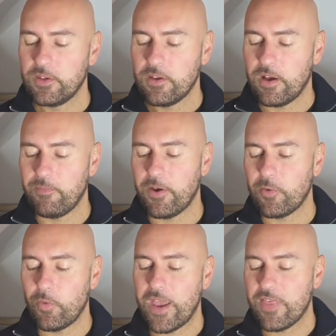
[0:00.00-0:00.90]

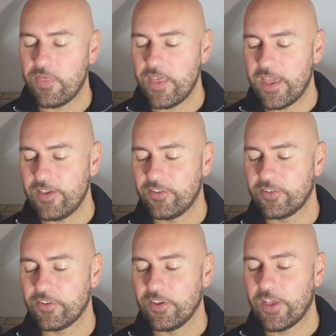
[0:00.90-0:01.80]
might wear
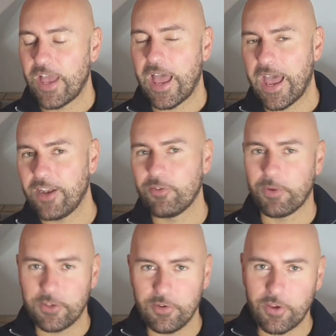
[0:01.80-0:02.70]
this and
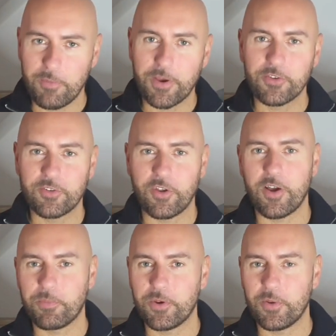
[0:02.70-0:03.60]
my Hugo Boss
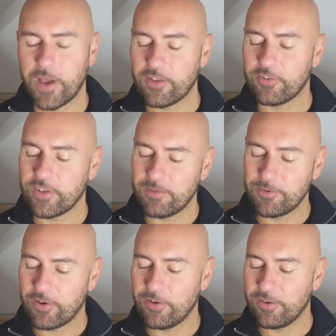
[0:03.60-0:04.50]
Dark Blue at the same
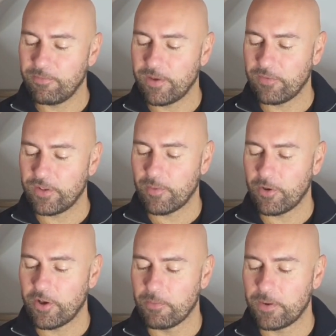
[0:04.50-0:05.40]
time. I think they would
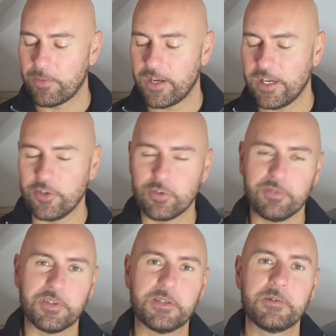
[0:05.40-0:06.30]
complement each
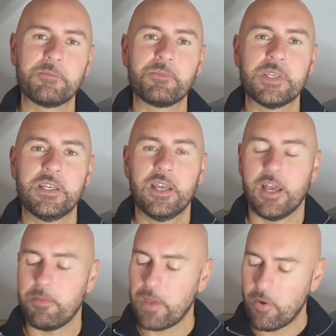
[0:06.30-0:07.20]
other.
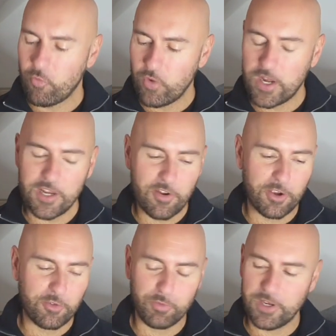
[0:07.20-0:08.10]
But a really
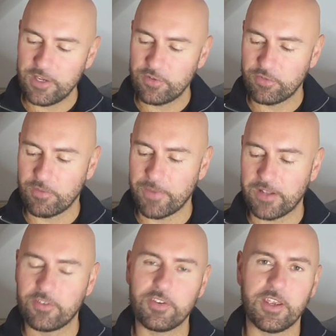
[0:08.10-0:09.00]
nice release from
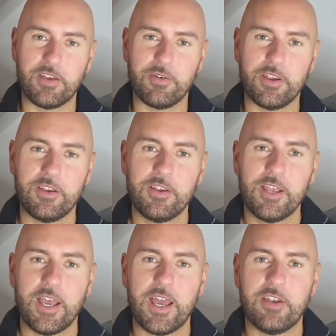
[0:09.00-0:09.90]
Mancera,
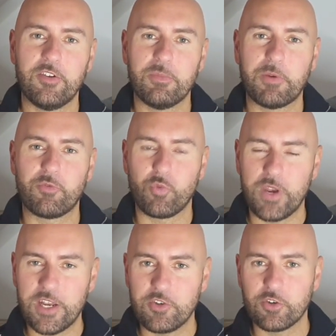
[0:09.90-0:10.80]
and I've
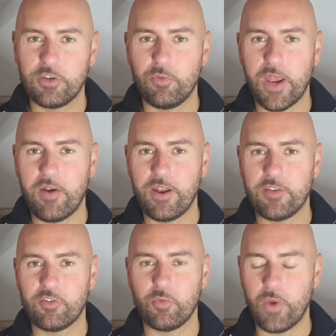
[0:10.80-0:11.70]
really enjoyed wearing
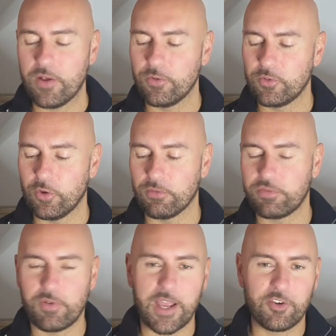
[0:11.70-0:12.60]
it. So well done
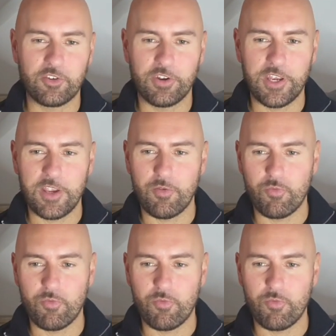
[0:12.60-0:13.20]
for actually